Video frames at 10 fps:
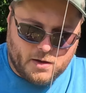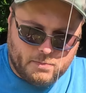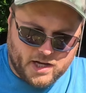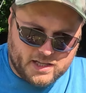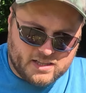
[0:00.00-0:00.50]

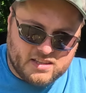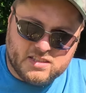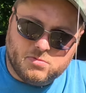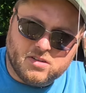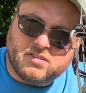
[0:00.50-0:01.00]
But these
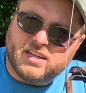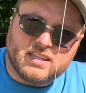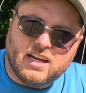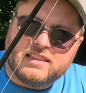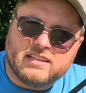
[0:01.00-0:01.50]
work great.
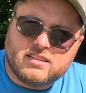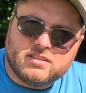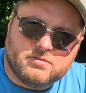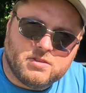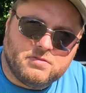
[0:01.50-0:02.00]
I think they're
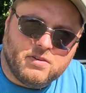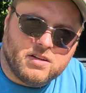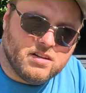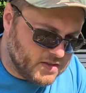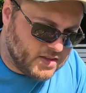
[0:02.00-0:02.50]
really fun.